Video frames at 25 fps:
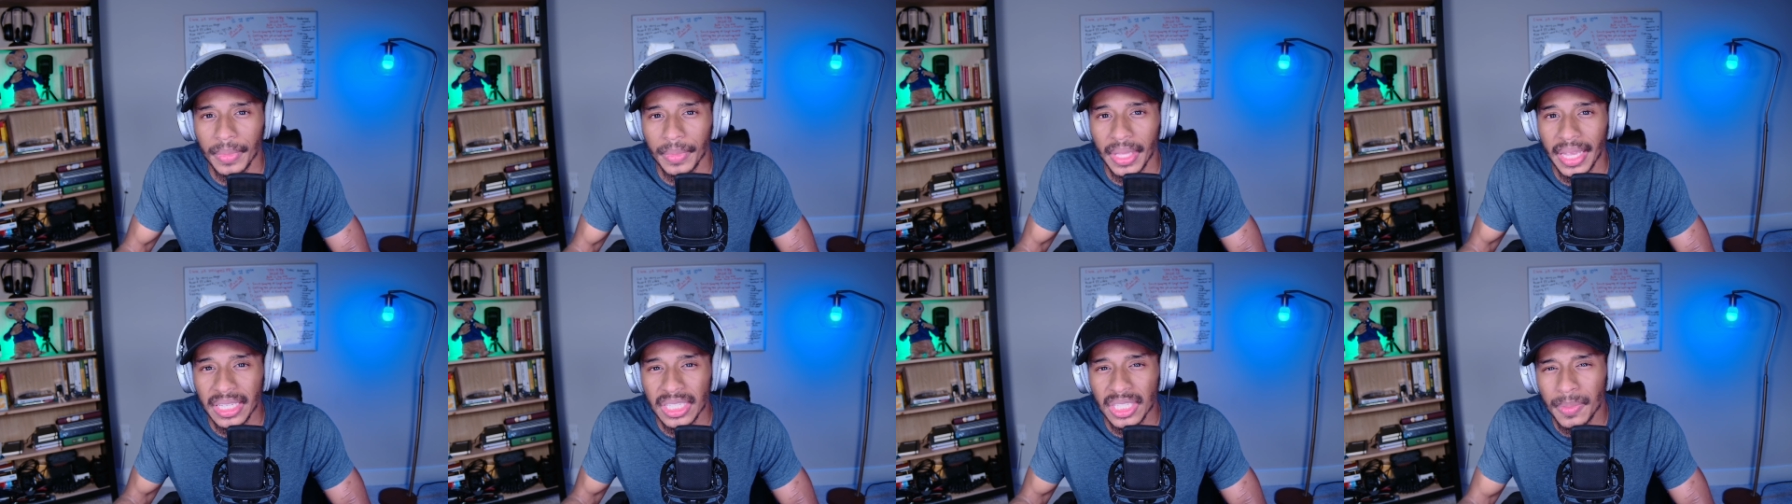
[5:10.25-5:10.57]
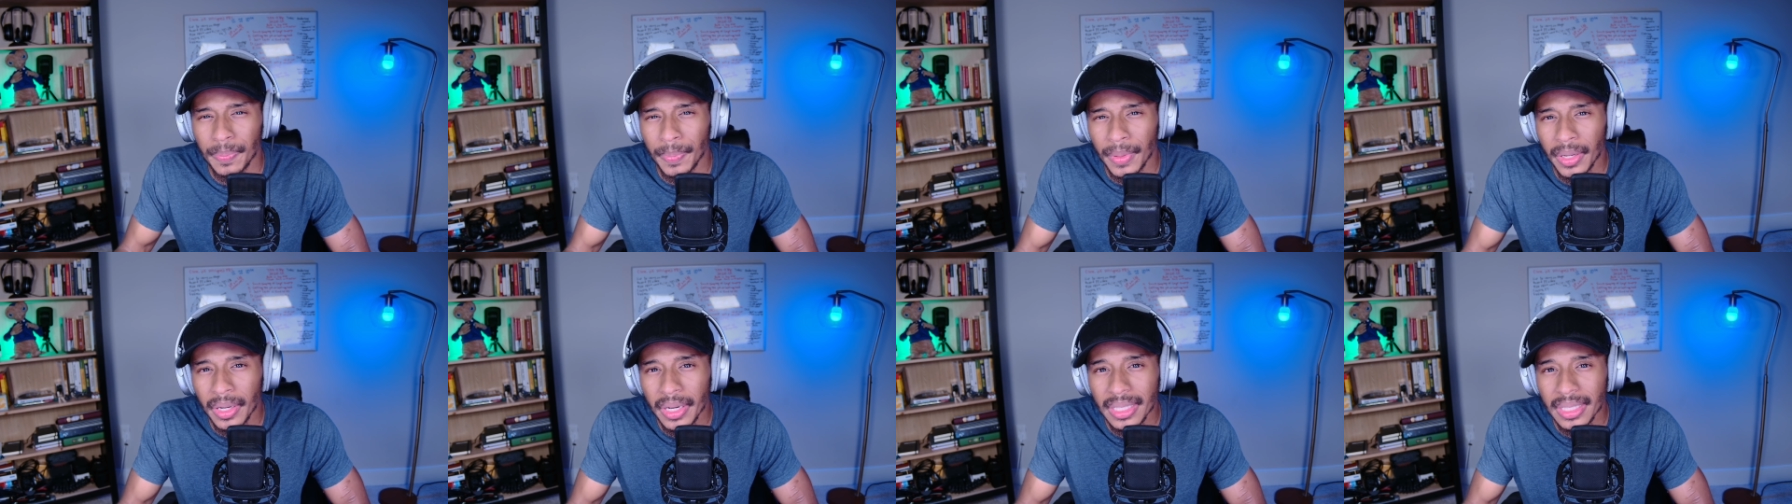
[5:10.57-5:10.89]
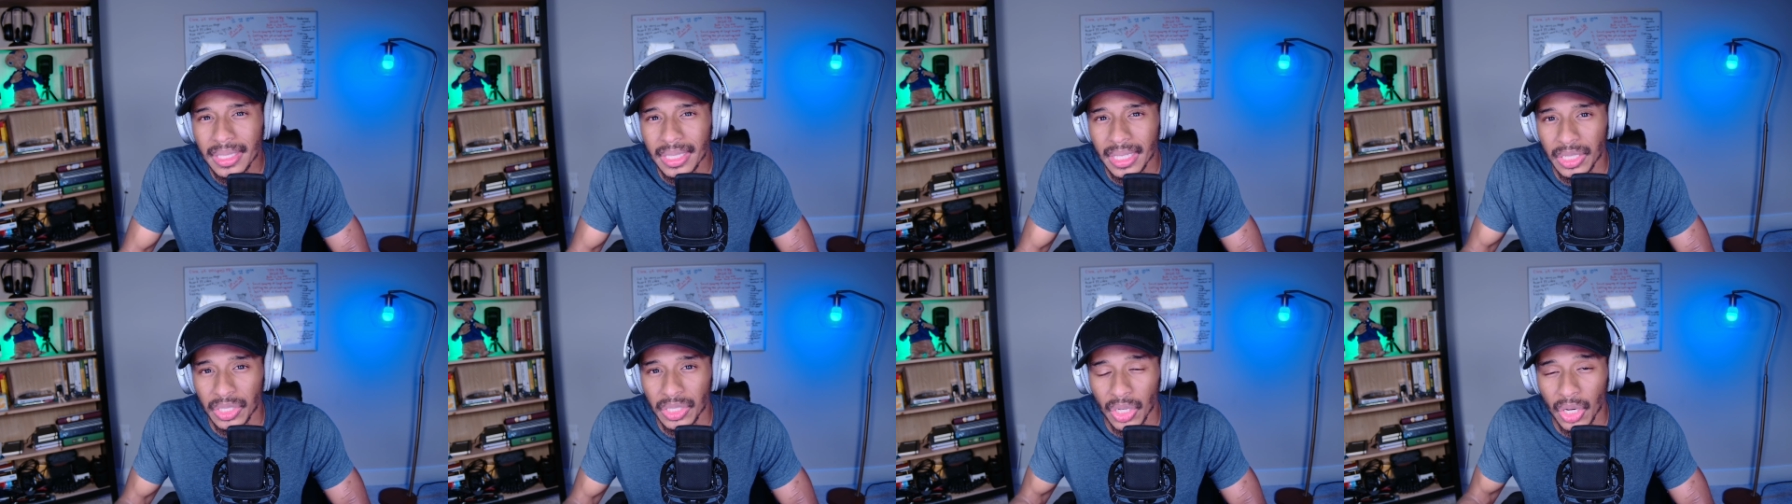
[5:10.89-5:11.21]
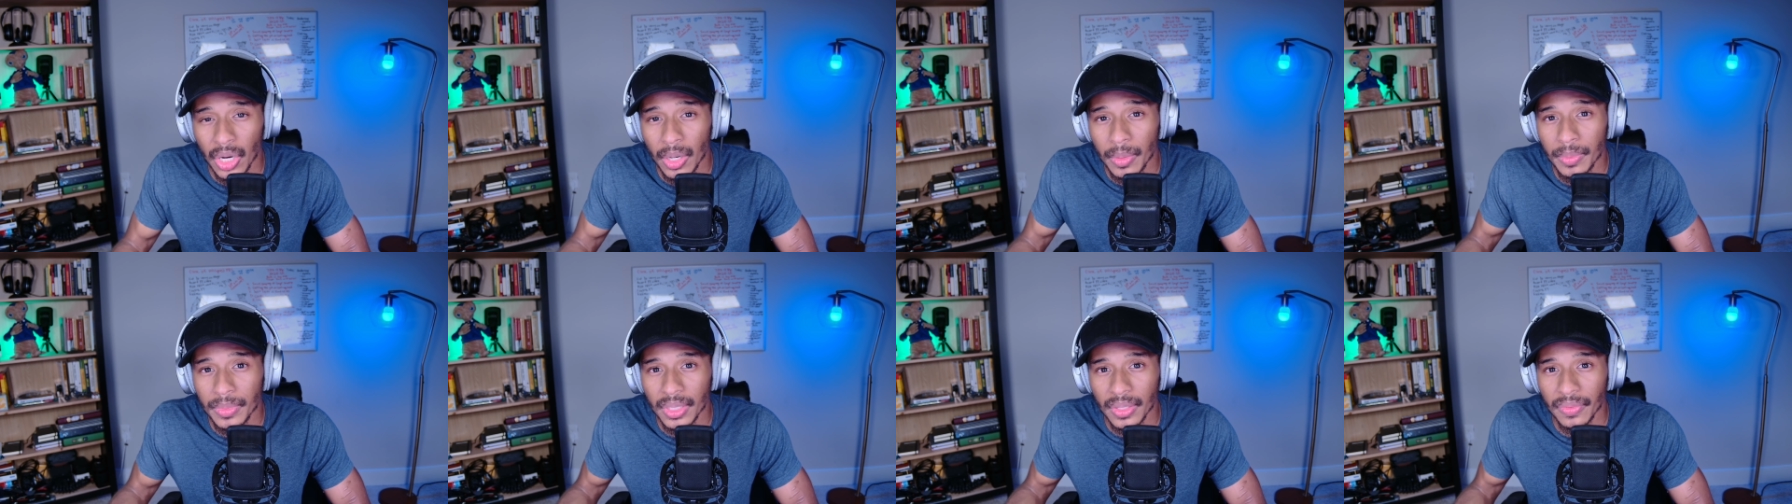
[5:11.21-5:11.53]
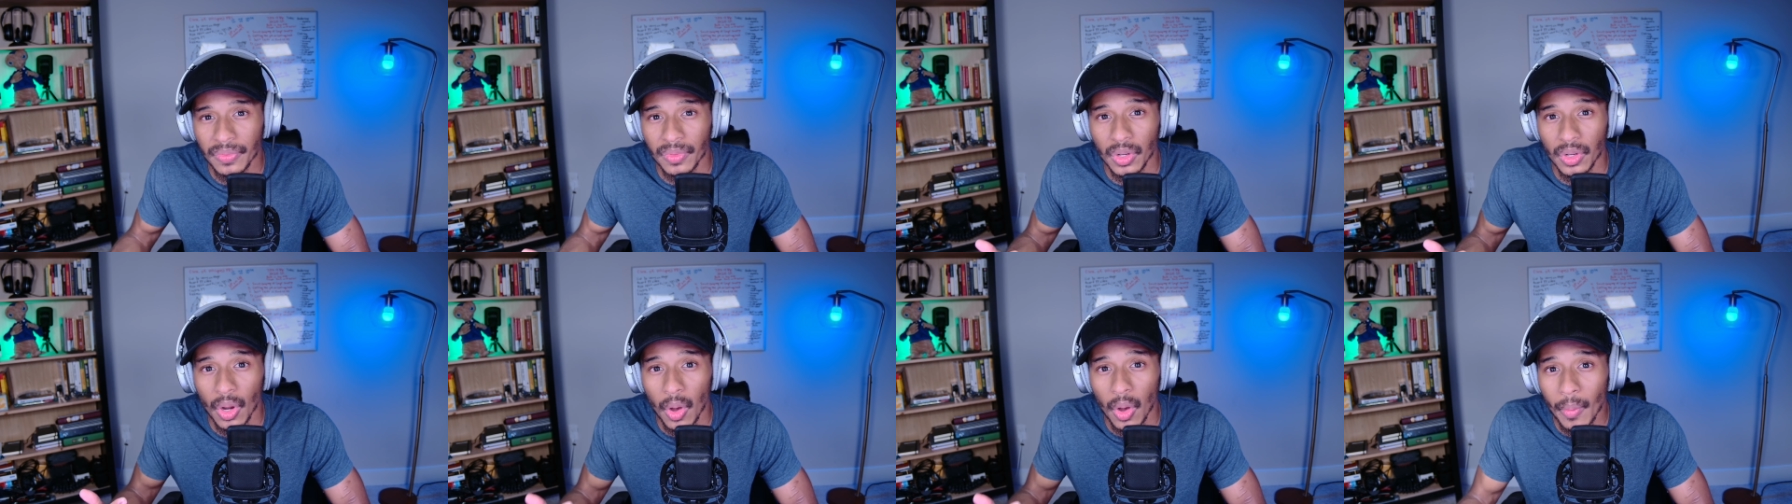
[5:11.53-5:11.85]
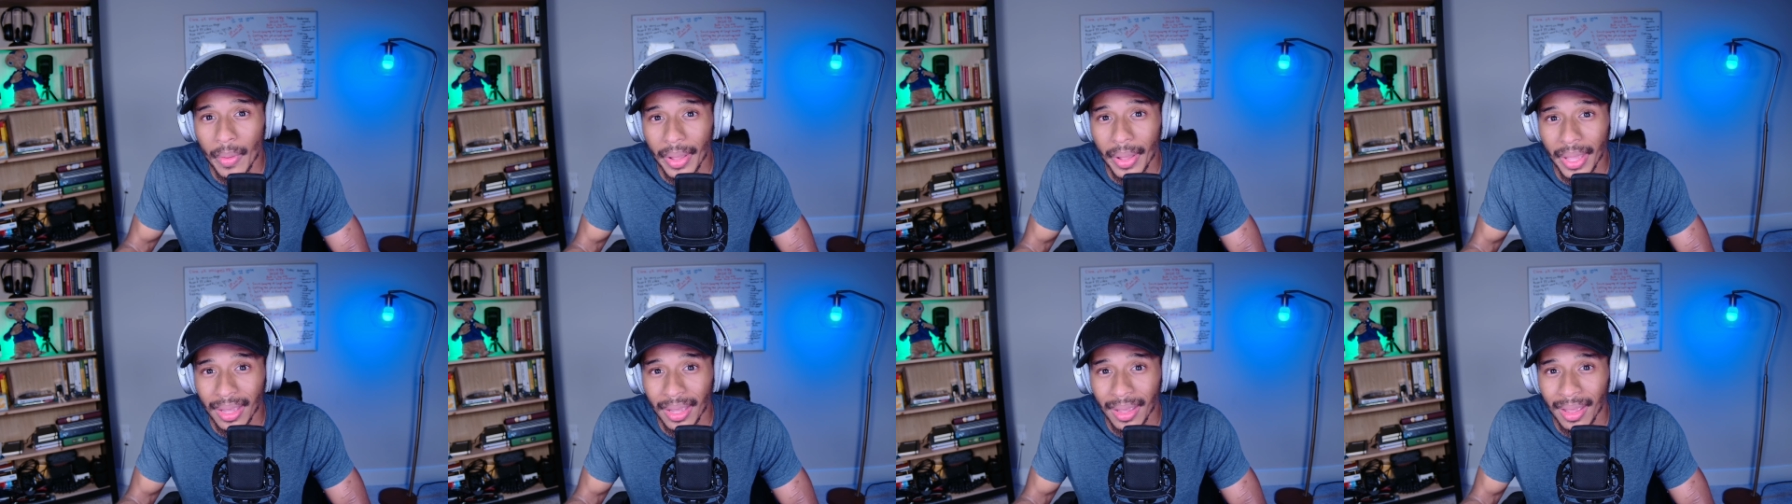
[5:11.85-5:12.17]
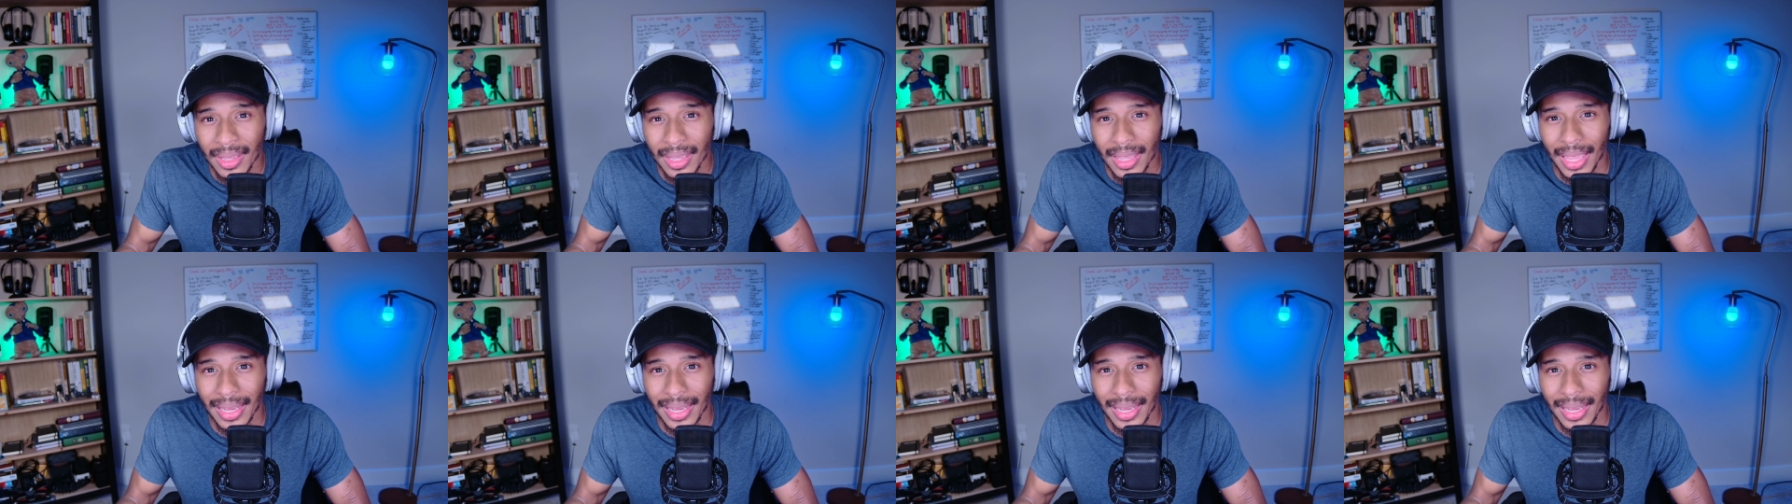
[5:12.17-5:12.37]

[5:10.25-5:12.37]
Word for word: the experience in terms of knowing